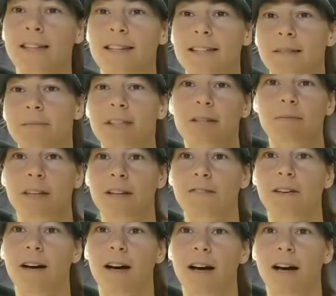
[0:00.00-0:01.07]
And the system is going to be
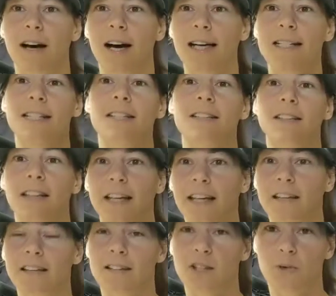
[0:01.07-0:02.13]
of ideal
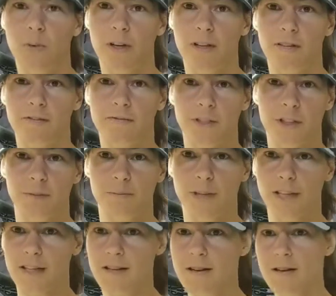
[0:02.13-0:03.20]
length as well for your
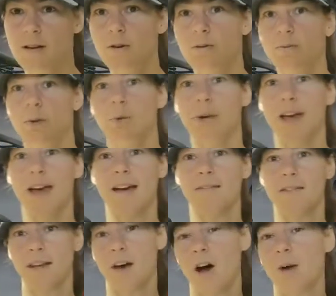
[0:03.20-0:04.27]
bike. When we
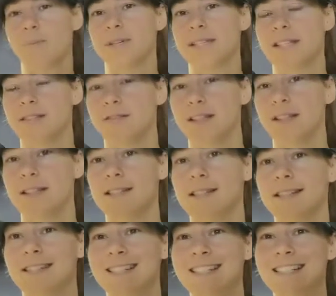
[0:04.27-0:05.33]
have the opposite of
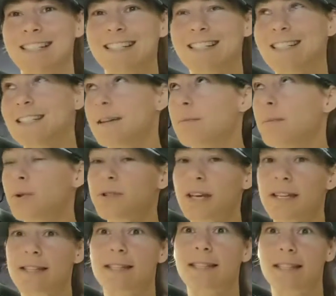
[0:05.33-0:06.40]
this, in most
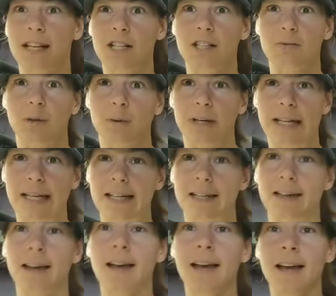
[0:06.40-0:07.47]
cases, essentially what we're
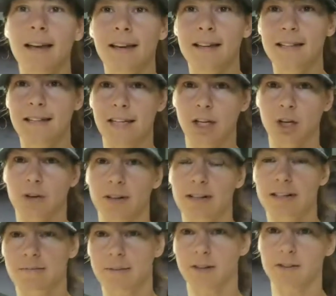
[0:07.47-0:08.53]
getting is an
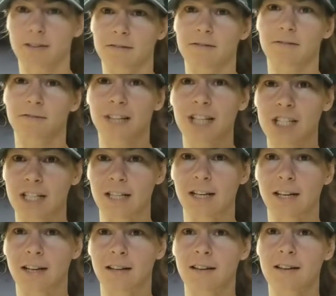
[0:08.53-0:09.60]
increased amount of friction.